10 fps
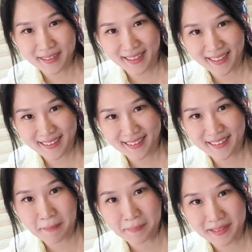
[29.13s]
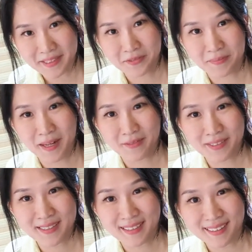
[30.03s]
collected a piece from every
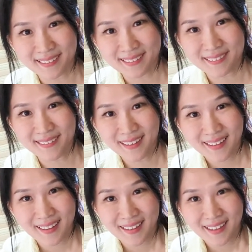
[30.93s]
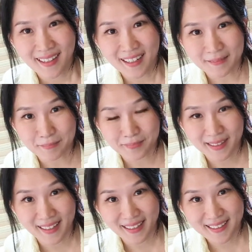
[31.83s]
single
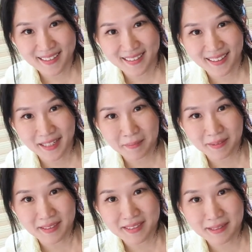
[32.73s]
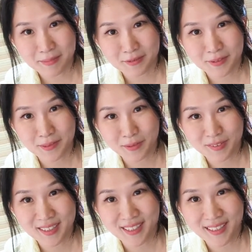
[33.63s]
collection that came out this summer from Louis
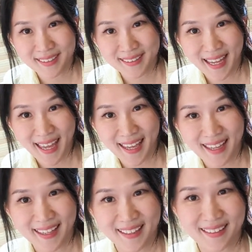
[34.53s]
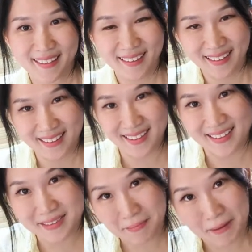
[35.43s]
Vuitton, and it
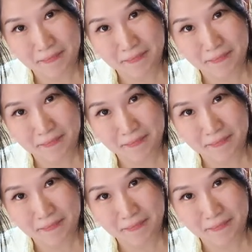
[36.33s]
is my